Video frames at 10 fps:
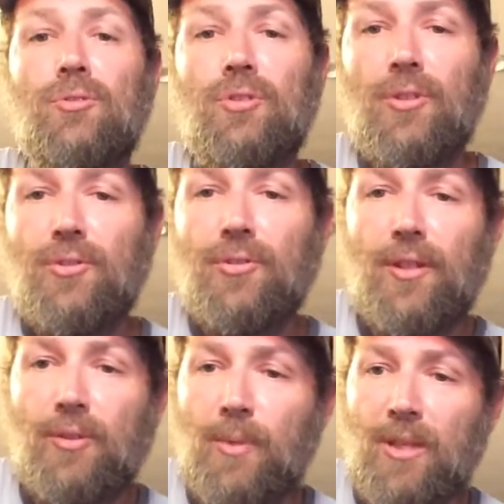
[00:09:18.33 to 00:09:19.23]
So those are
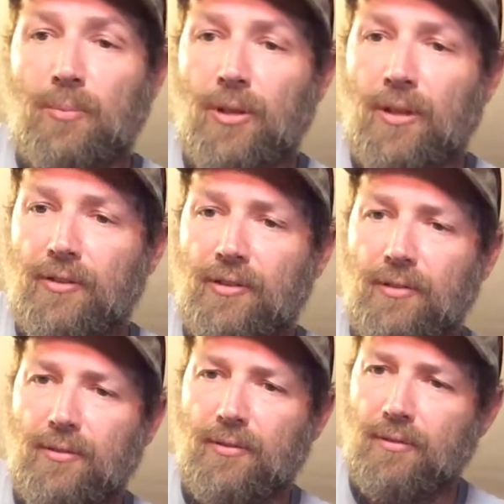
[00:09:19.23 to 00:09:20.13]
all the main parts.
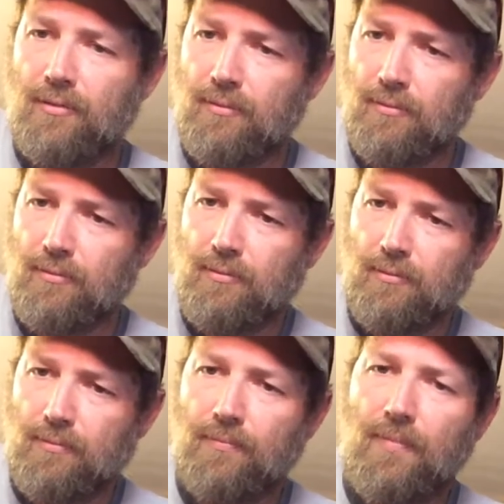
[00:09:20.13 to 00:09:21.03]

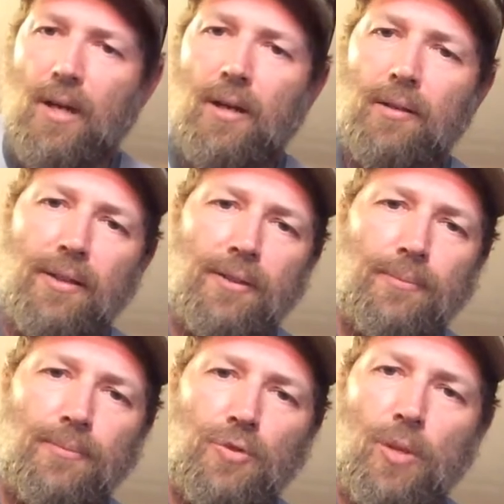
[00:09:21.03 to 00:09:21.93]
I'll
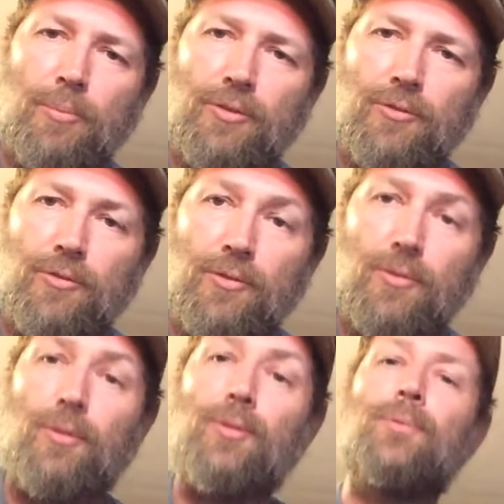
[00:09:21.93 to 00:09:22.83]
draw pictures of the
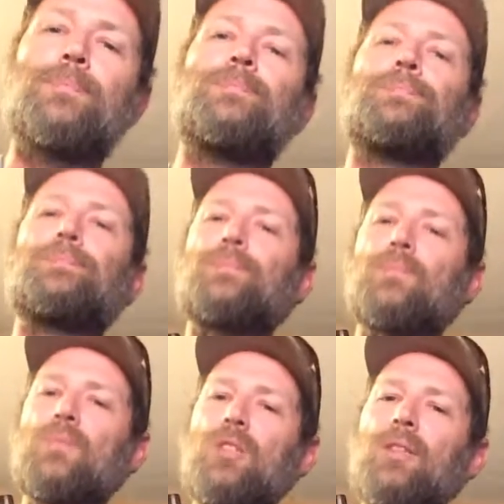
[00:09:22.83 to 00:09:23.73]
chords.
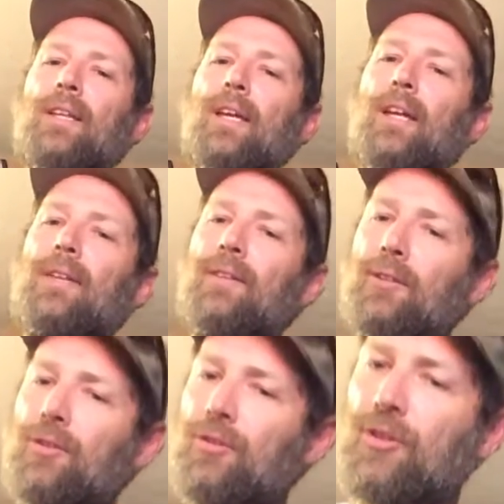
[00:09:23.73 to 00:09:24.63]
And
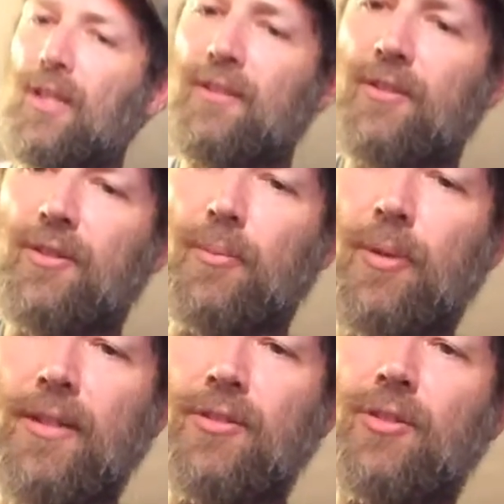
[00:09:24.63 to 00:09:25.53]
then you just got to sit there and
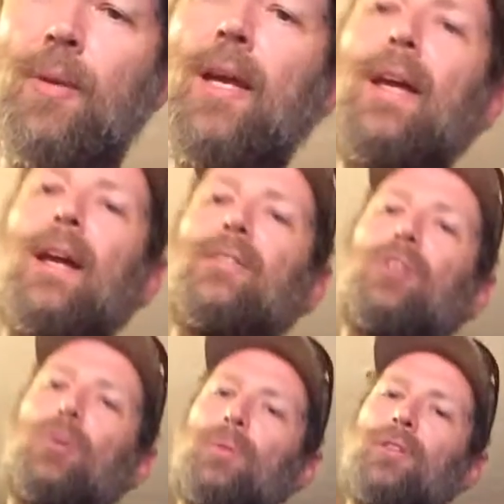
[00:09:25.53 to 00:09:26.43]
practice them. And
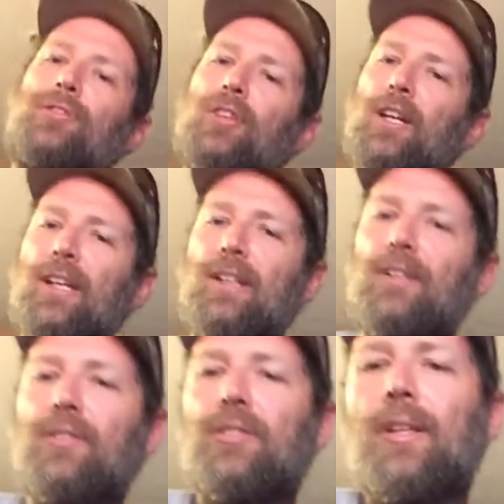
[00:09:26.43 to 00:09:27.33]
don't be
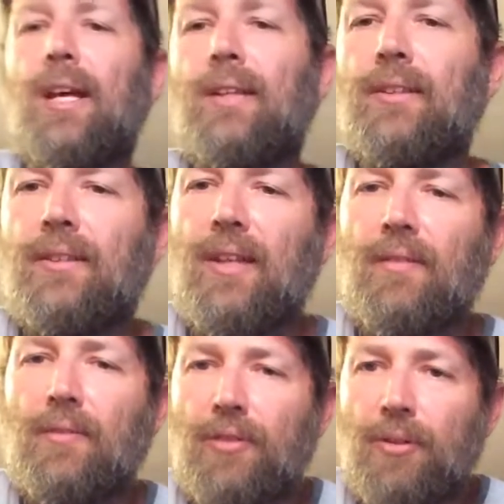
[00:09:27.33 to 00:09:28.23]
afraid to not need to
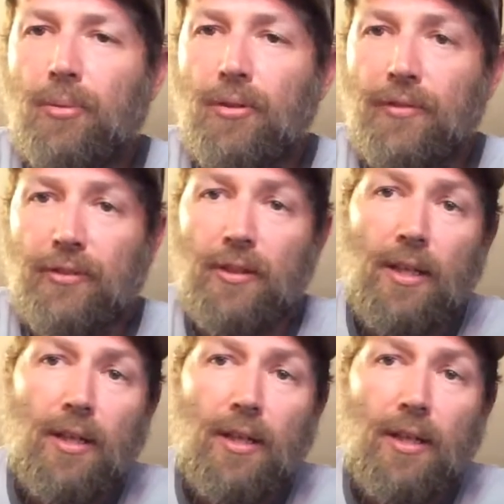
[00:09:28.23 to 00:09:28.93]
have everything perfect.